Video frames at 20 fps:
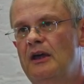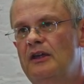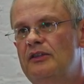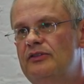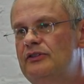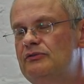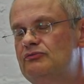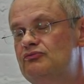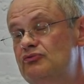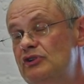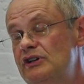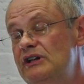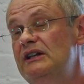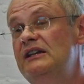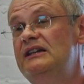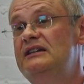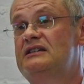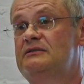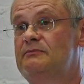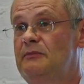The
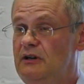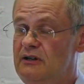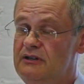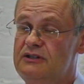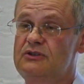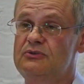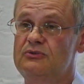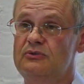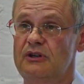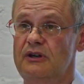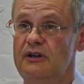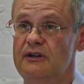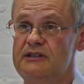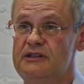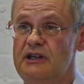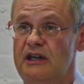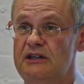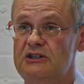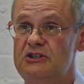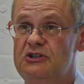really smart
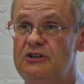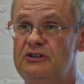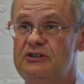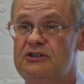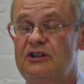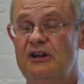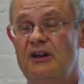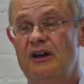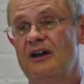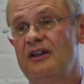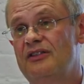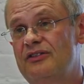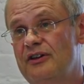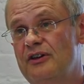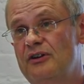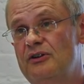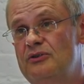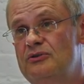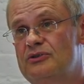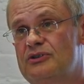organizations are
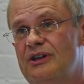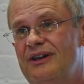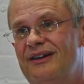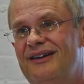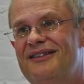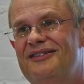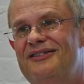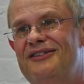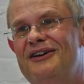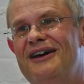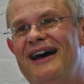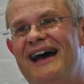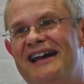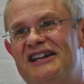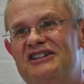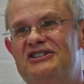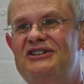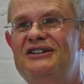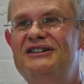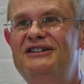those that
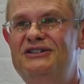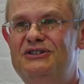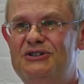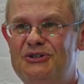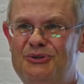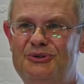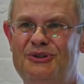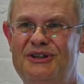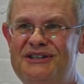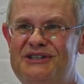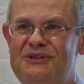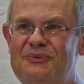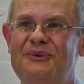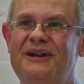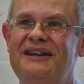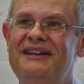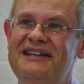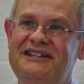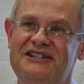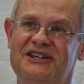actually do this
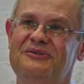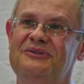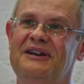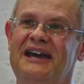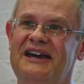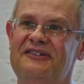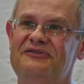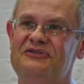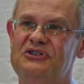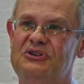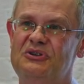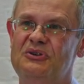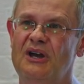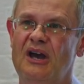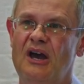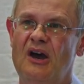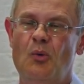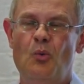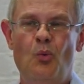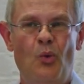when they don't have to,
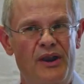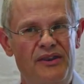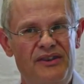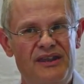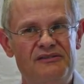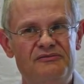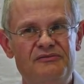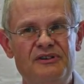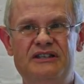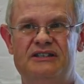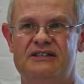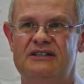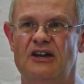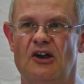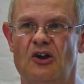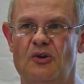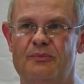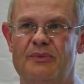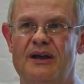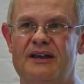when there is
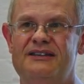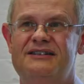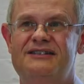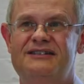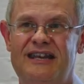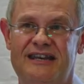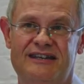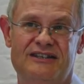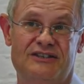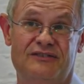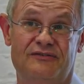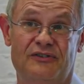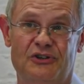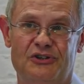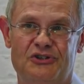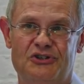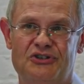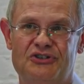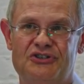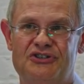no sense of
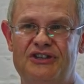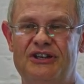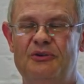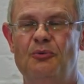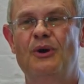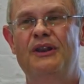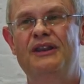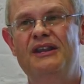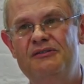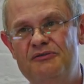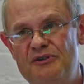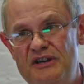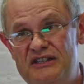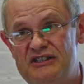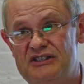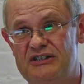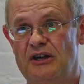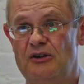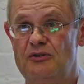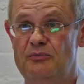urgency, when there
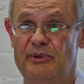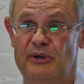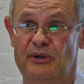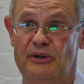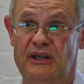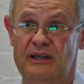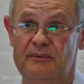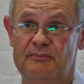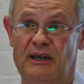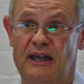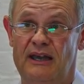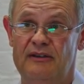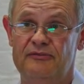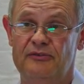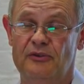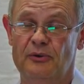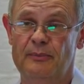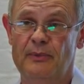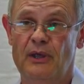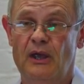is no burning
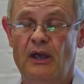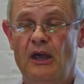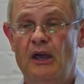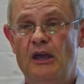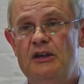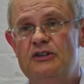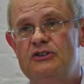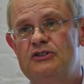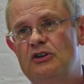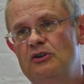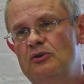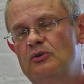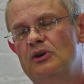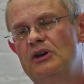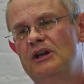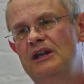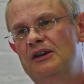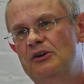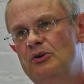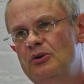platform. So
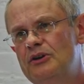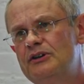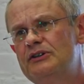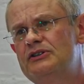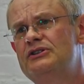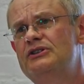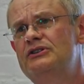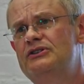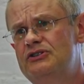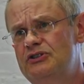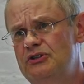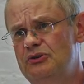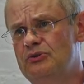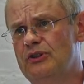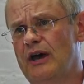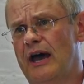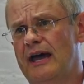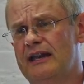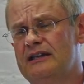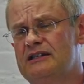in order to do
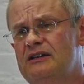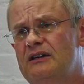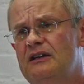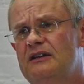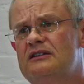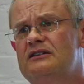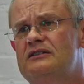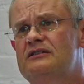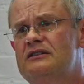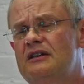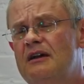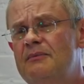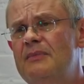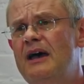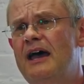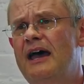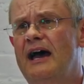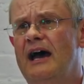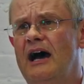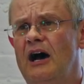that,
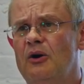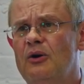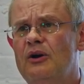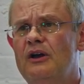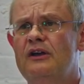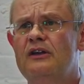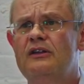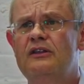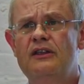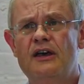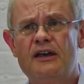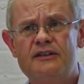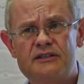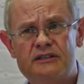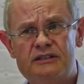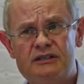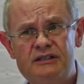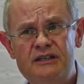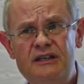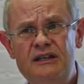somehow, as a
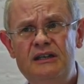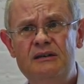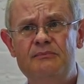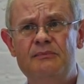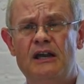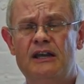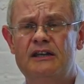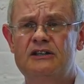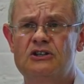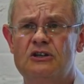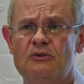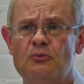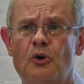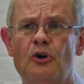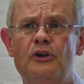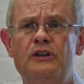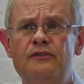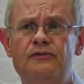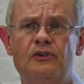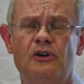senior manager,
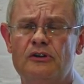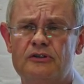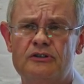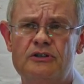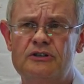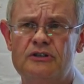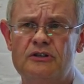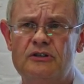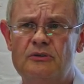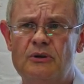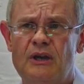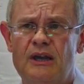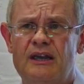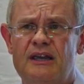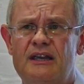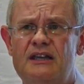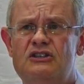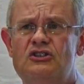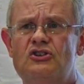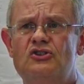what you've got to do
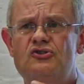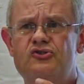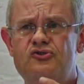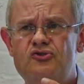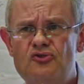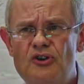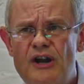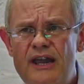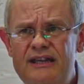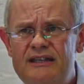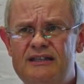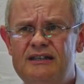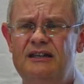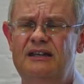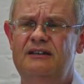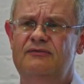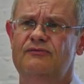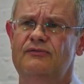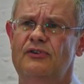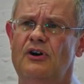is create an
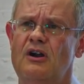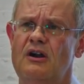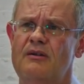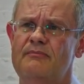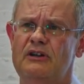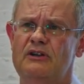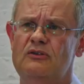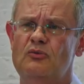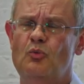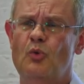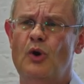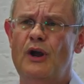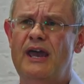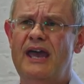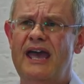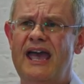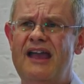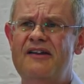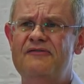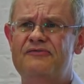environment
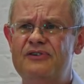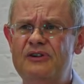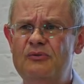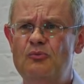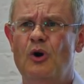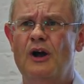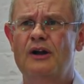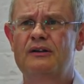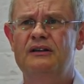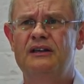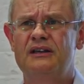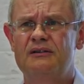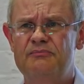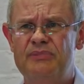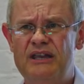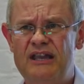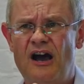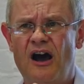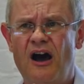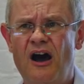where everyone can
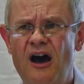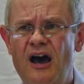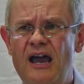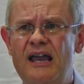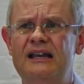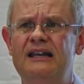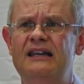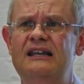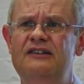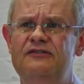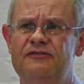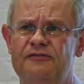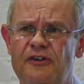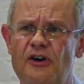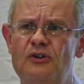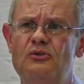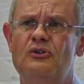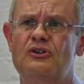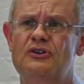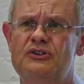be highly
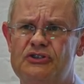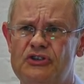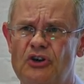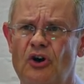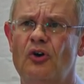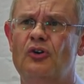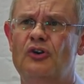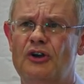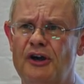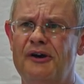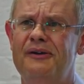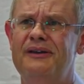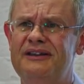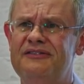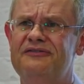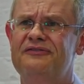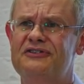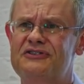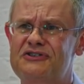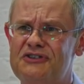focused on going
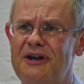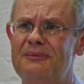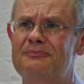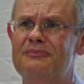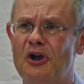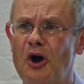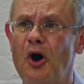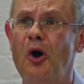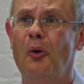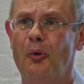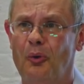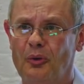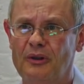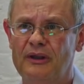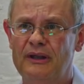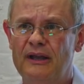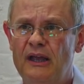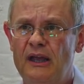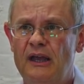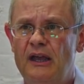for some goal.
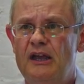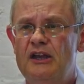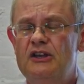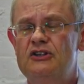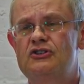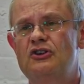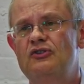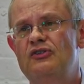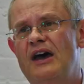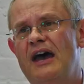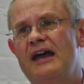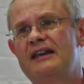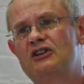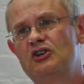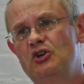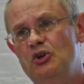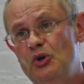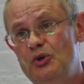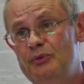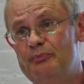So that
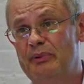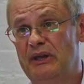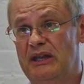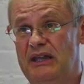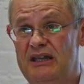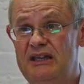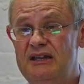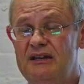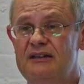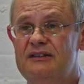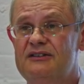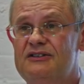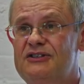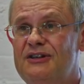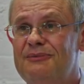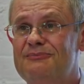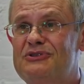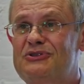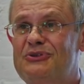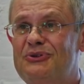could be
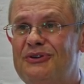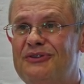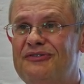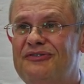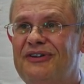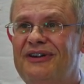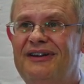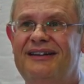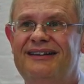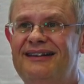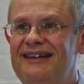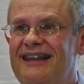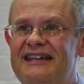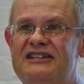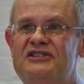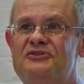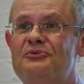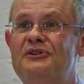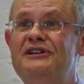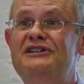some sort of
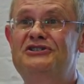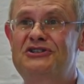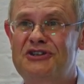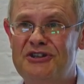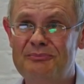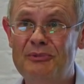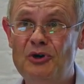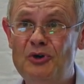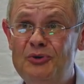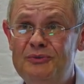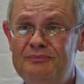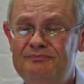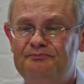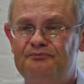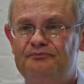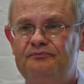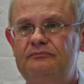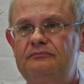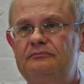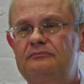let's reach to the
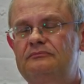moon.